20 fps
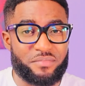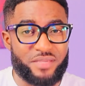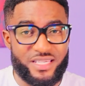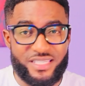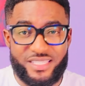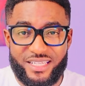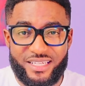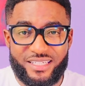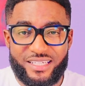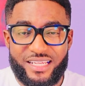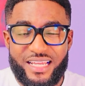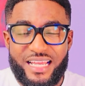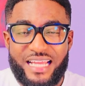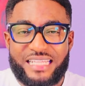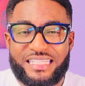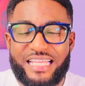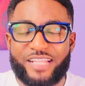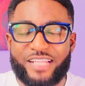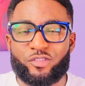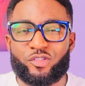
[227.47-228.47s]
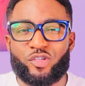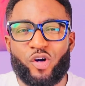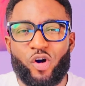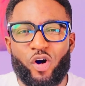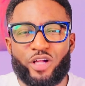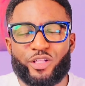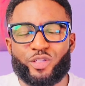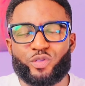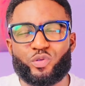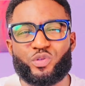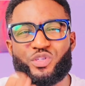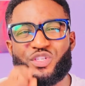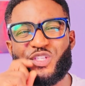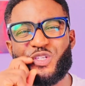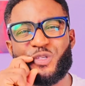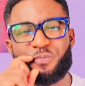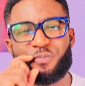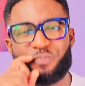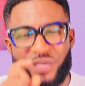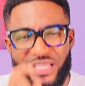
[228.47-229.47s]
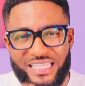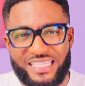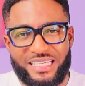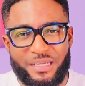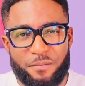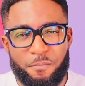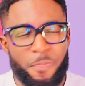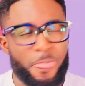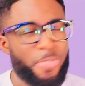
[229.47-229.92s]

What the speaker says: amazing? That God could speak.